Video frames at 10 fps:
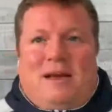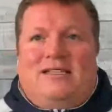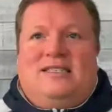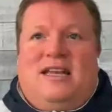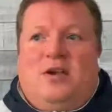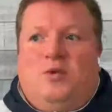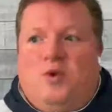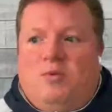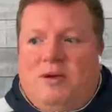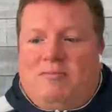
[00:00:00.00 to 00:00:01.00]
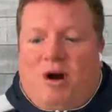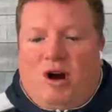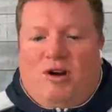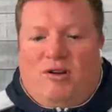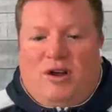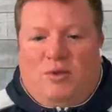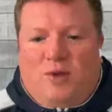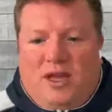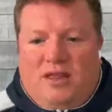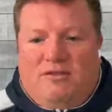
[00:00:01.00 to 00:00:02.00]
Penn State will be partnering
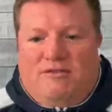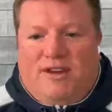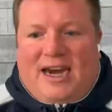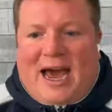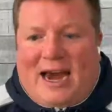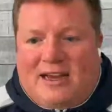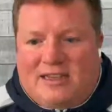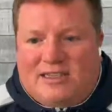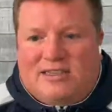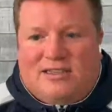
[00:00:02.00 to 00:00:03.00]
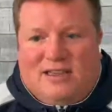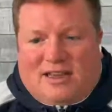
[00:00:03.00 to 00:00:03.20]
with Fanatics,